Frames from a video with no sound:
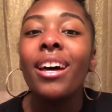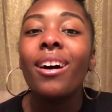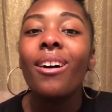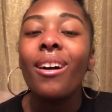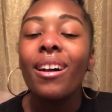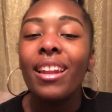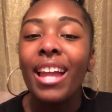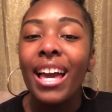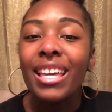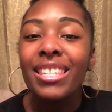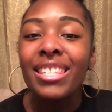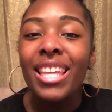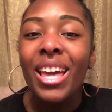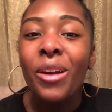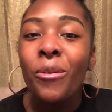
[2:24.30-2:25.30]
or like
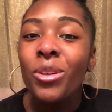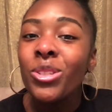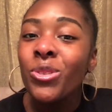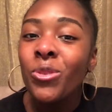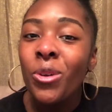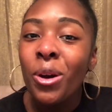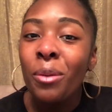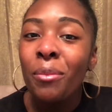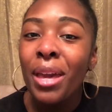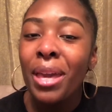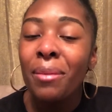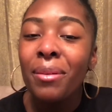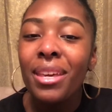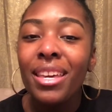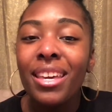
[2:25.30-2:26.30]
saying, "What's wrong,
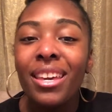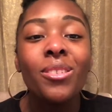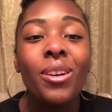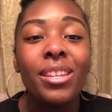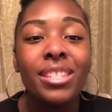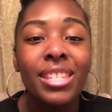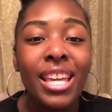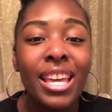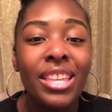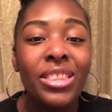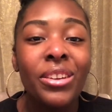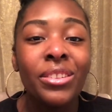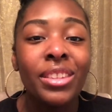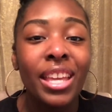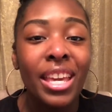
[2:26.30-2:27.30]
baby?" Start saying their
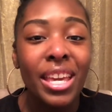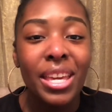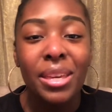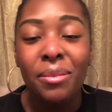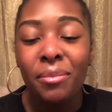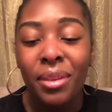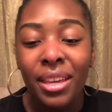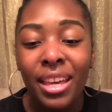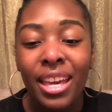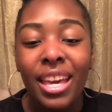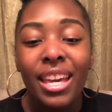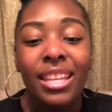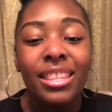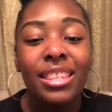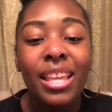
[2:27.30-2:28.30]
name,
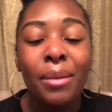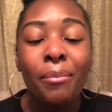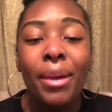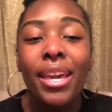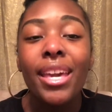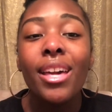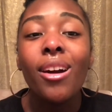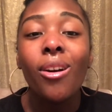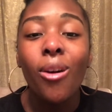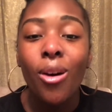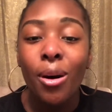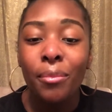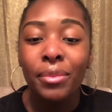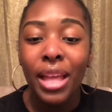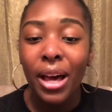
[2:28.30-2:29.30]
they may
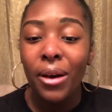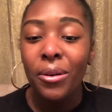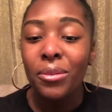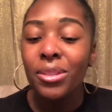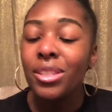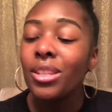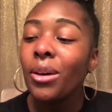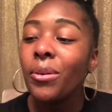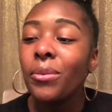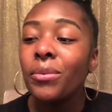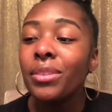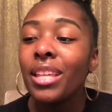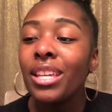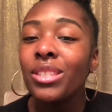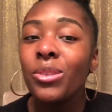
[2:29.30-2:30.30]
calm down. So
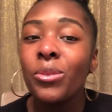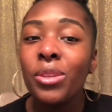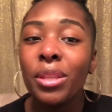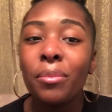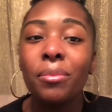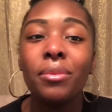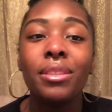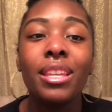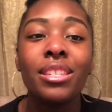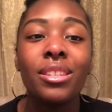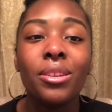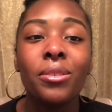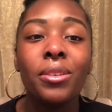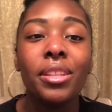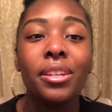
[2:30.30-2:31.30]
that's a
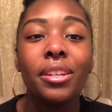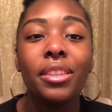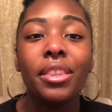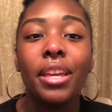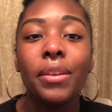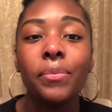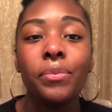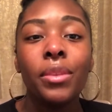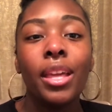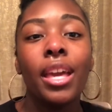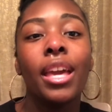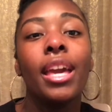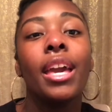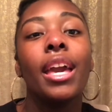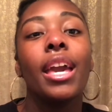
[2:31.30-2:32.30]
really good thing.
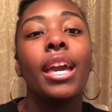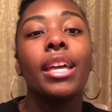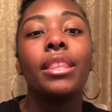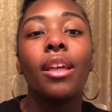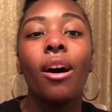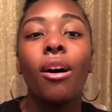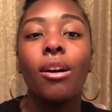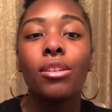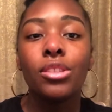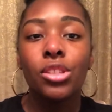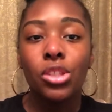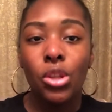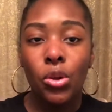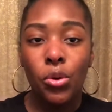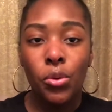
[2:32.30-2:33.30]
And
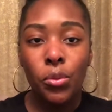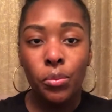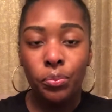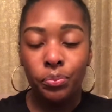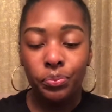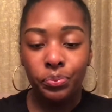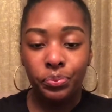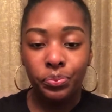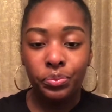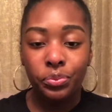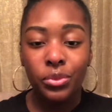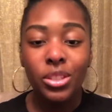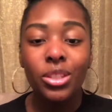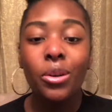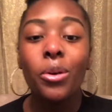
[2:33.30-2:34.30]
also,
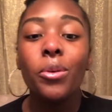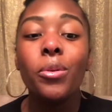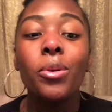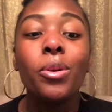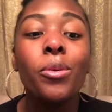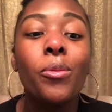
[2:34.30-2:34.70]
so